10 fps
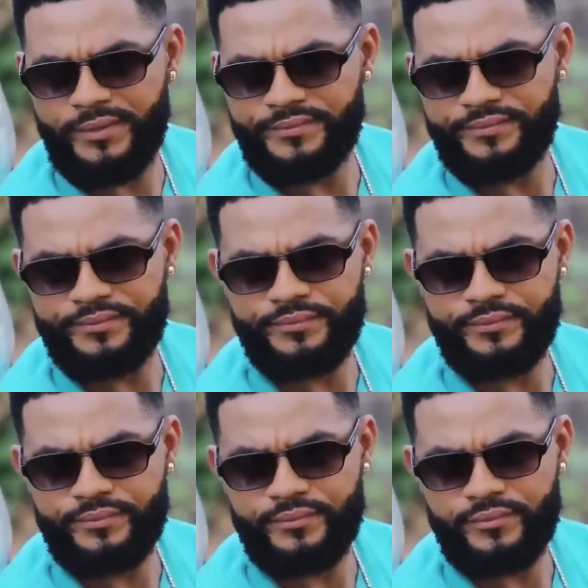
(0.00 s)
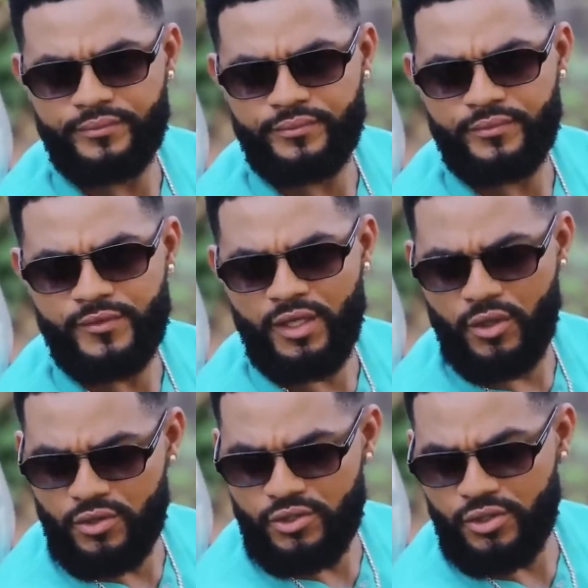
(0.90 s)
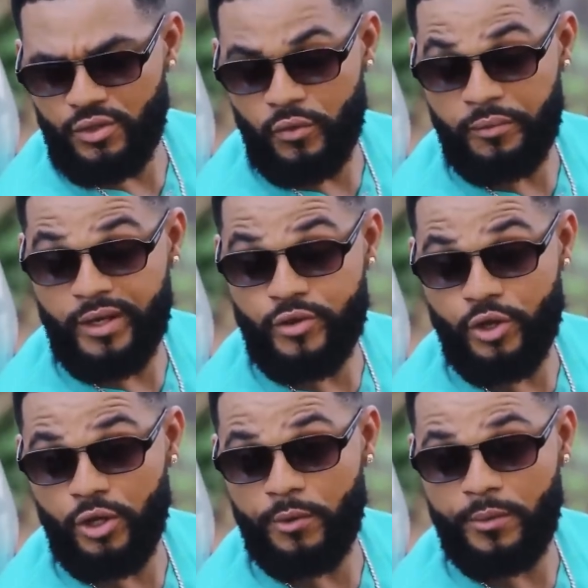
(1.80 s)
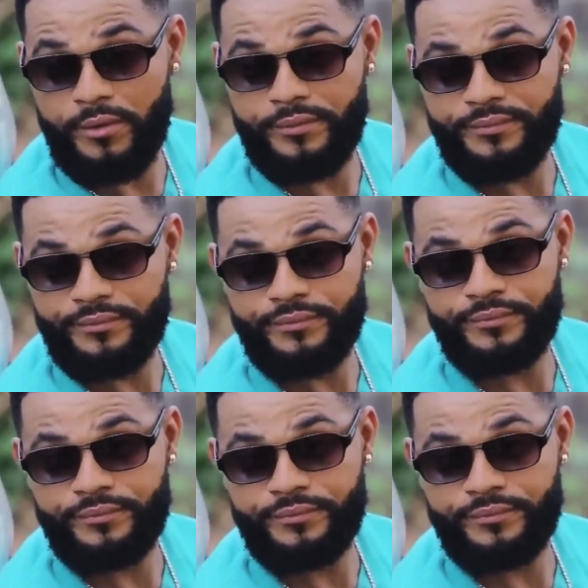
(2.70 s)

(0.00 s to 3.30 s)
back and continue with my job.